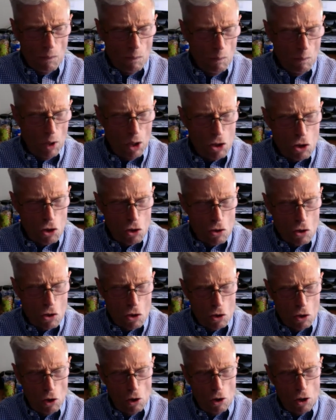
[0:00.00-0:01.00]

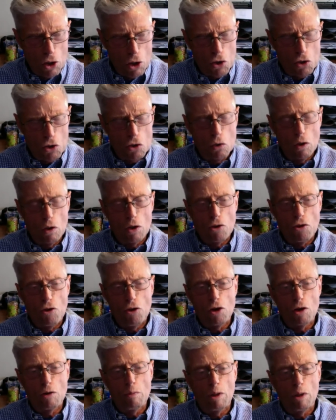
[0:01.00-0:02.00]
mentions an artist or I
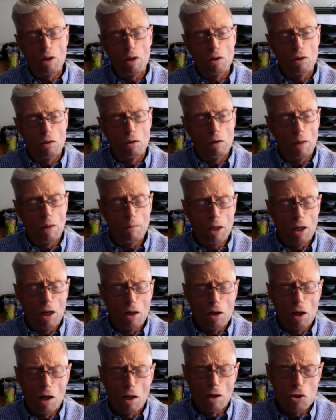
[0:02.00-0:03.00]
think about an, I mean,
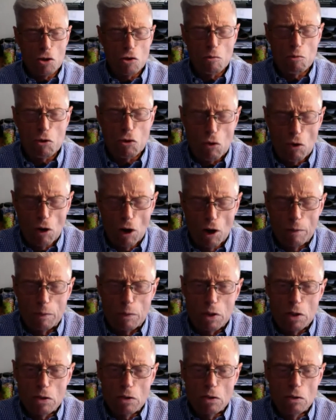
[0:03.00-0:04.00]
I
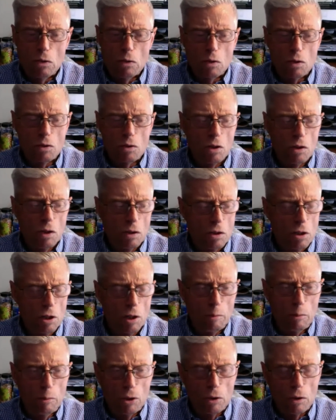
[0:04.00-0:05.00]
subscribe to
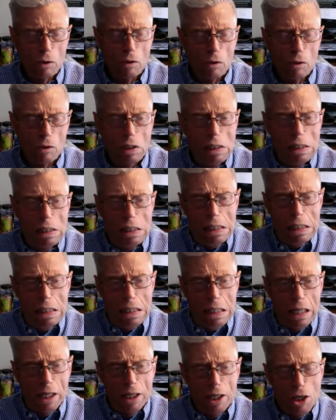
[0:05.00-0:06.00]
Tumblr
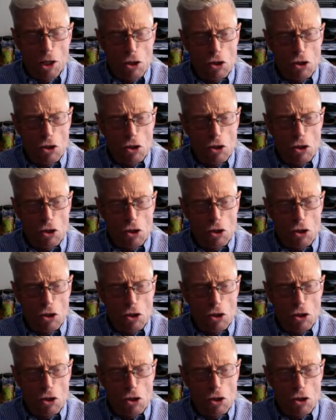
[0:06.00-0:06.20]
and I